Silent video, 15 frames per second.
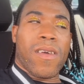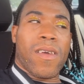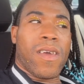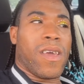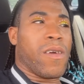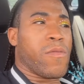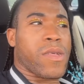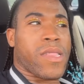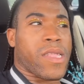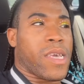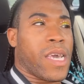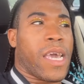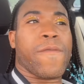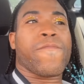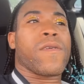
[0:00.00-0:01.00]
it was
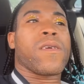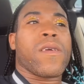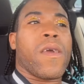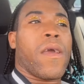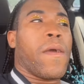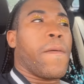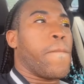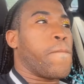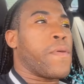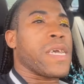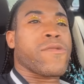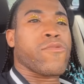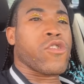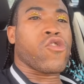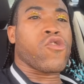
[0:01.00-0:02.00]
given.
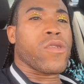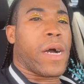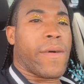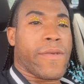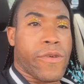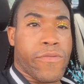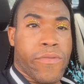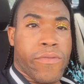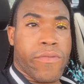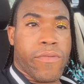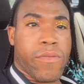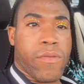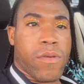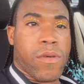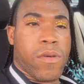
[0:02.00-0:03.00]
What you gonna do?
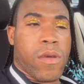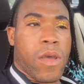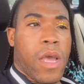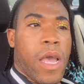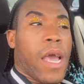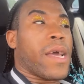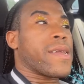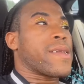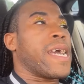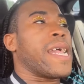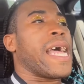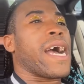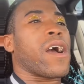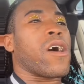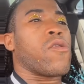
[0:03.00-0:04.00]
Then
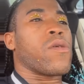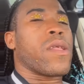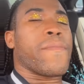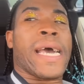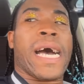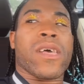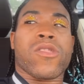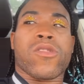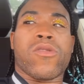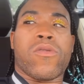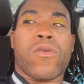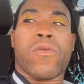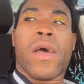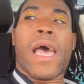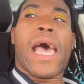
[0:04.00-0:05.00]
I go in the
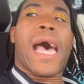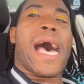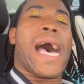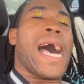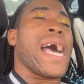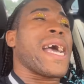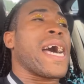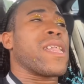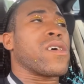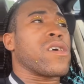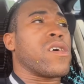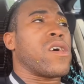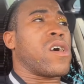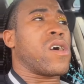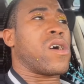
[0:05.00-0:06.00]
bathroom. I got
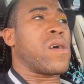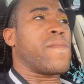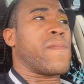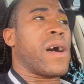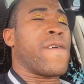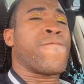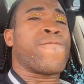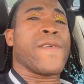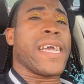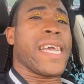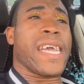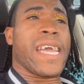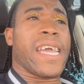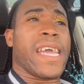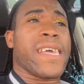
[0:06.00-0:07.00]
a um a fan
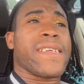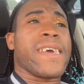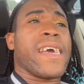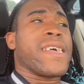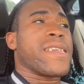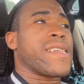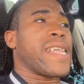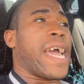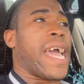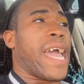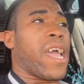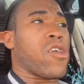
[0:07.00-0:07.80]
that